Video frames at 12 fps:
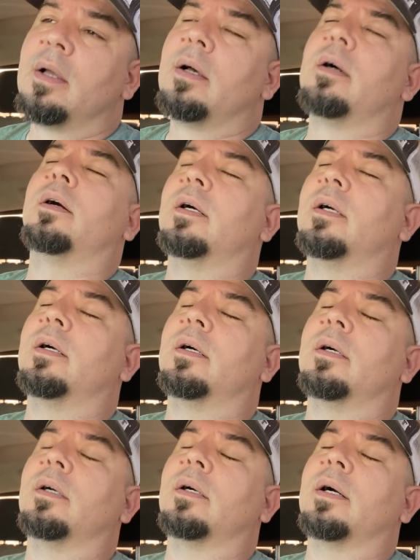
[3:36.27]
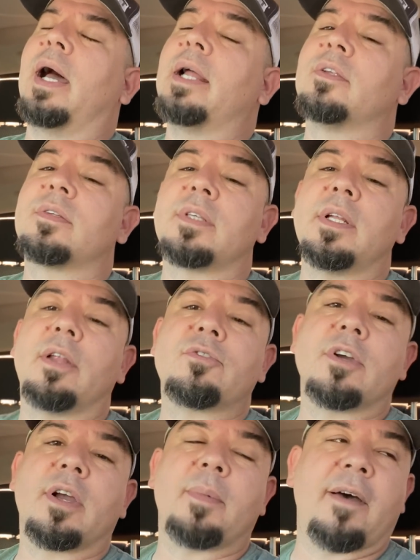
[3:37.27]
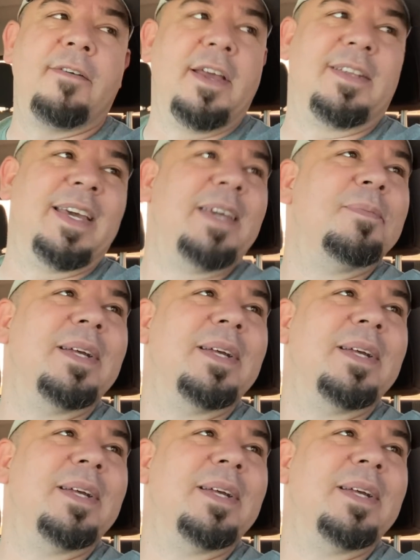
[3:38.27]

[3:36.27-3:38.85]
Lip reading: Oh, I just sat in the truck about 15